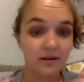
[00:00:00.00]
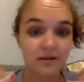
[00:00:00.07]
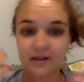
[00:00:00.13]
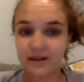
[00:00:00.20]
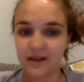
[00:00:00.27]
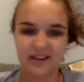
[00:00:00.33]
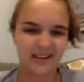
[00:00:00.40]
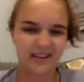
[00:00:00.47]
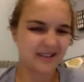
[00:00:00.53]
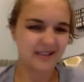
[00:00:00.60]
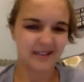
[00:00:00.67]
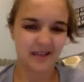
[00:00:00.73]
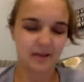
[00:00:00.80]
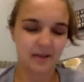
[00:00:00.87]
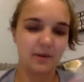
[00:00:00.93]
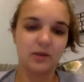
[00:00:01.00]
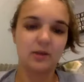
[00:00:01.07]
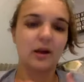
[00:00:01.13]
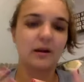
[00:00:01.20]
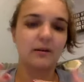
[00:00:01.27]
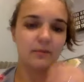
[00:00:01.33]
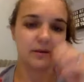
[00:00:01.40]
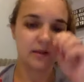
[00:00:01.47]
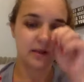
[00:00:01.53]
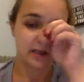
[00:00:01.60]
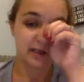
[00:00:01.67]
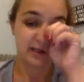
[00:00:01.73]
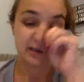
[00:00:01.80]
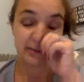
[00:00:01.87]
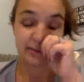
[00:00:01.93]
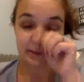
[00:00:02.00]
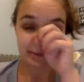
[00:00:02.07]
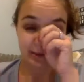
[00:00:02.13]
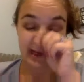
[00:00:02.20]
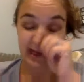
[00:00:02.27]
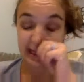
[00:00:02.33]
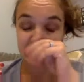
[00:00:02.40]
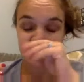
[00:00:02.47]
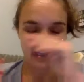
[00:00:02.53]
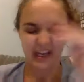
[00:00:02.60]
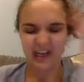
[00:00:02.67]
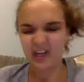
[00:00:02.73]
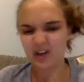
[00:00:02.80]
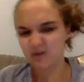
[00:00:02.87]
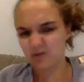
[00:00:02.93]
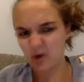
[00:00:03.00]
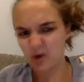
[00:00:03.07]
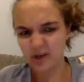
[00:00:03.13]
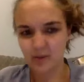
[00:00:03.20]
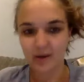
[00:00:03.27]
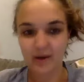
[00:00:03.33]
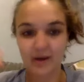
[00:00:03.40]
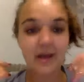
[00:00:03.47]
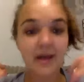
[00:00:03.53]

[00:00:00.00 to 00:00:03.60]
And it's like, but you're not really, nobody really, I can't enroll anyone.